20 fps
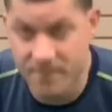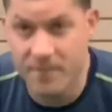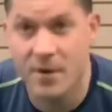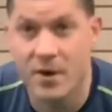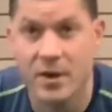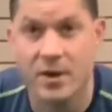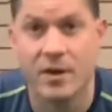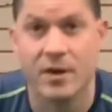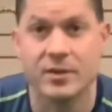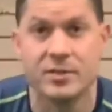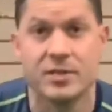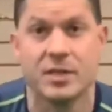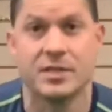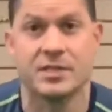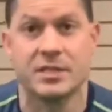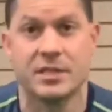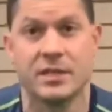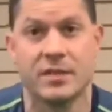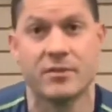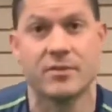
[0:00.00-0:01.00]
foot are
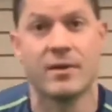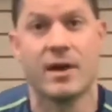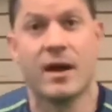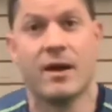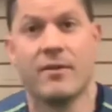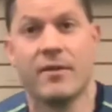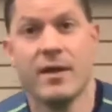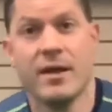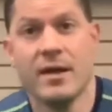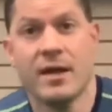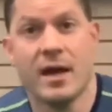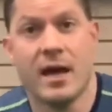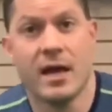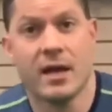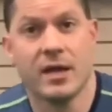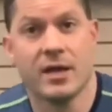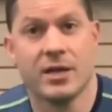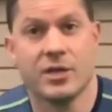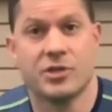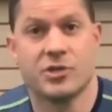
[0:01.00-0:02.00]
touching the ground.
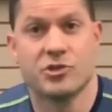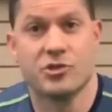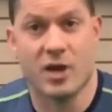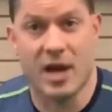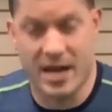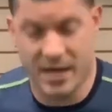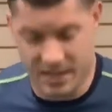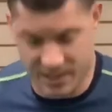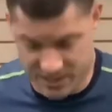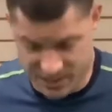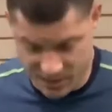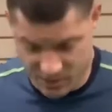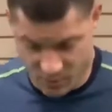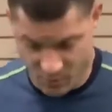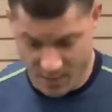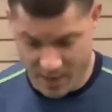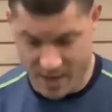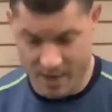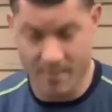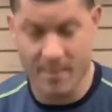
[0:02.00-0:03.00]
I'm going to try to
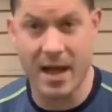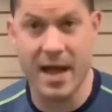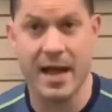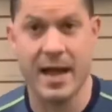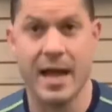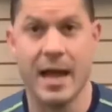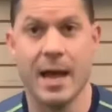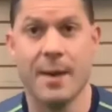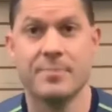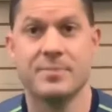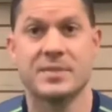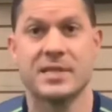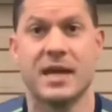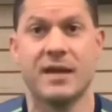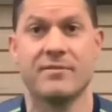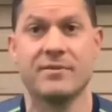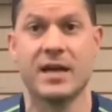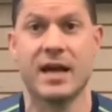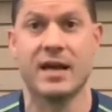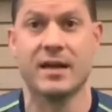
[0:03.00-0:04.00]
square my hips.
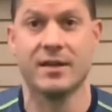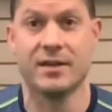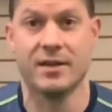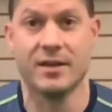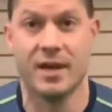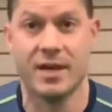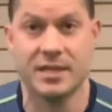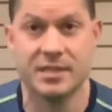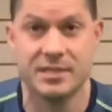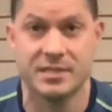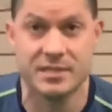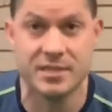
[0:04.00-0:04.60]
I've got a nice